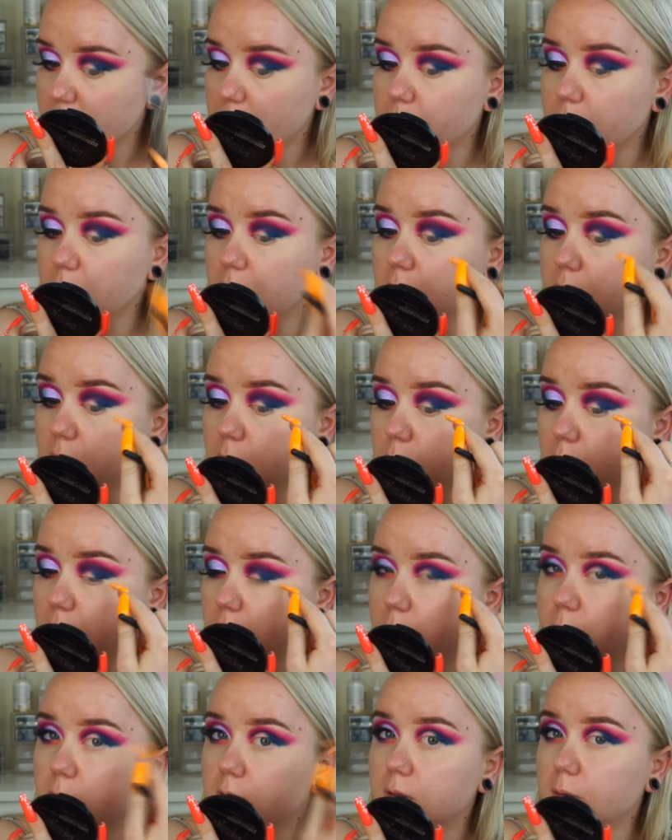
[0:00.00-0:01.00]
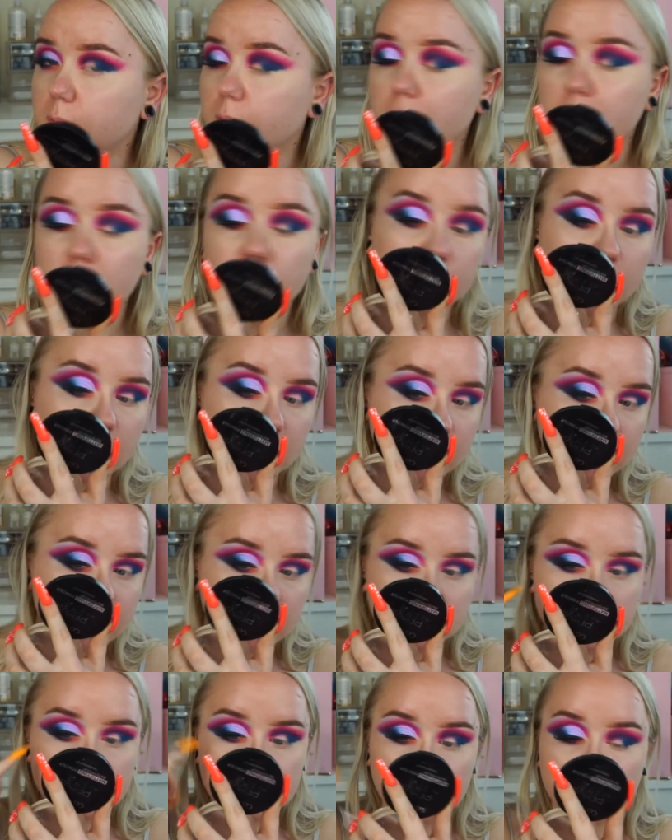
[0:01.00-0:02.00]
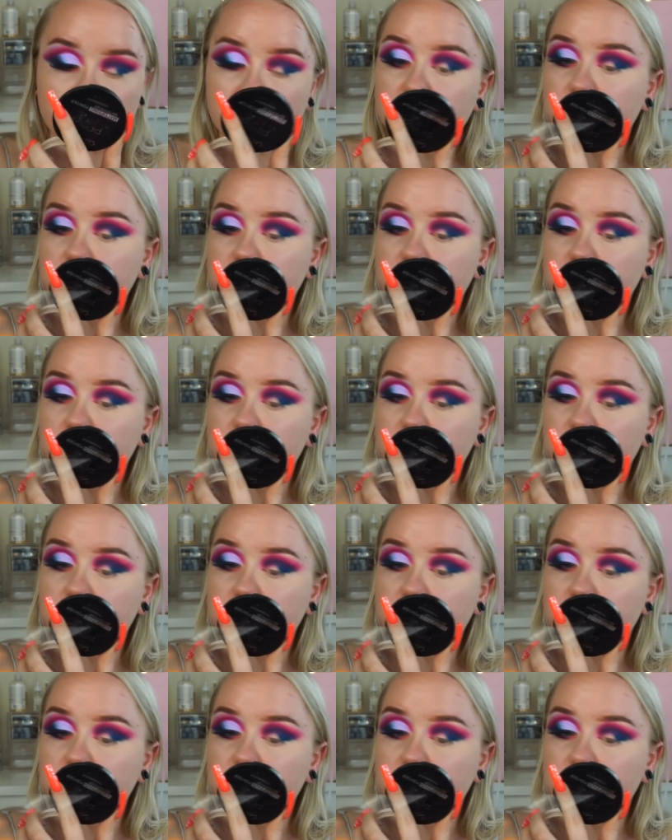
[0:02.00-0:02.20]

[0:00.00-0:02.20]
I'm not going to worry about the bottom part just yet,